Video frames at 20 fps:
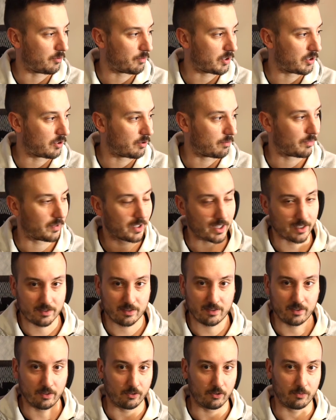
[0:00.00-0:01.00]
Cube.
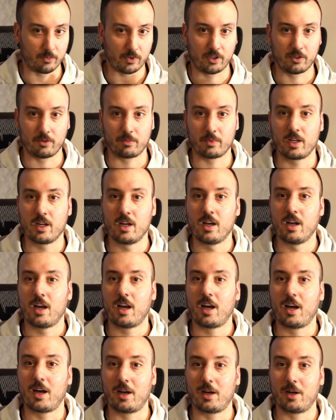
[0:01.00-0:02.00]
That's the Lume Cube.
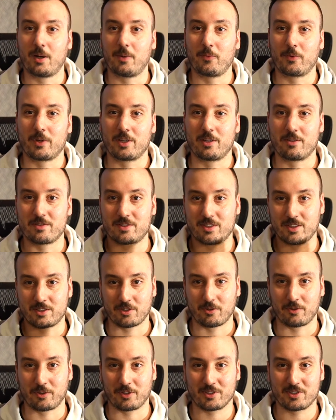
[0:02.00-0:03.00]
We use the
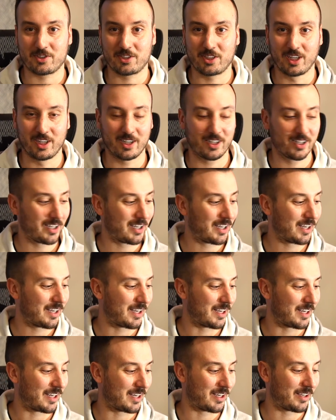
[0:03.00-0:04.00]
Torch
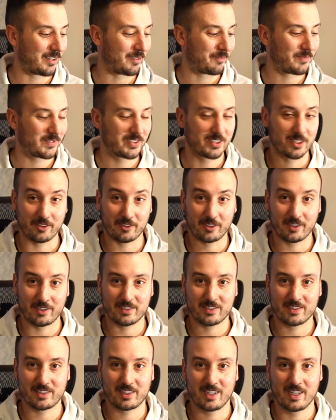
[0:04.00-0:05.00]

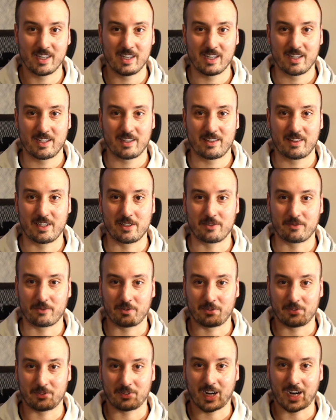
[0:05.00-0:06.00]
series. These
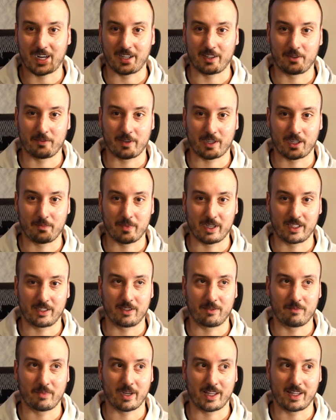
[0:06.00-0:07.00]
are highly
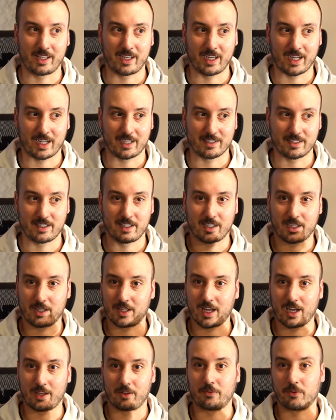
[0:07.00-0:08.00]
recommended by the guys, I think,
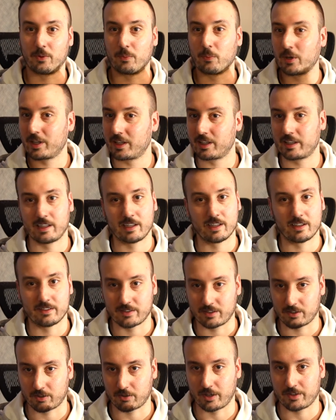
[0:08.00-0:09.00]
in how to film
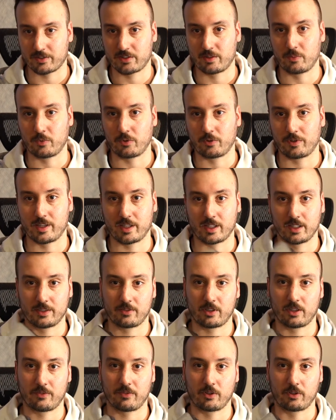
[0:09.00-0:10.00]
weddings and across the board. They
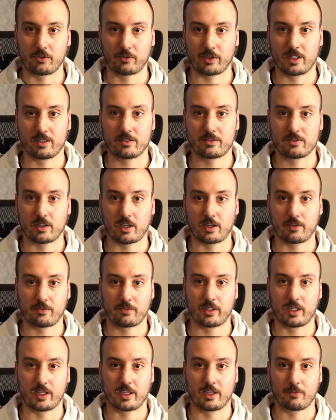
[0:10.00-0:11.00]
give off a great soft
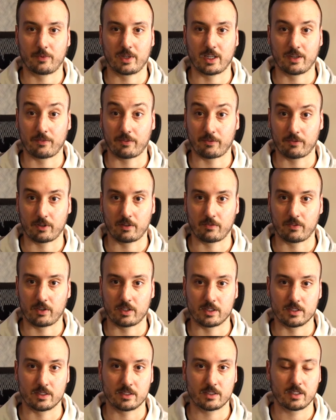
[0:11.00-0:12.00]
light. We have 3 of
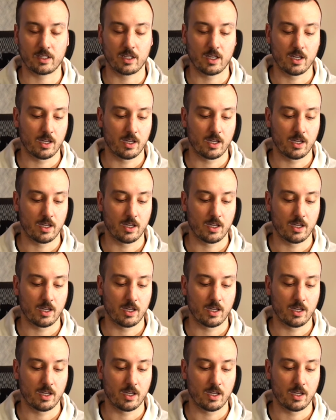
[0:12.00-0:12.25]
these.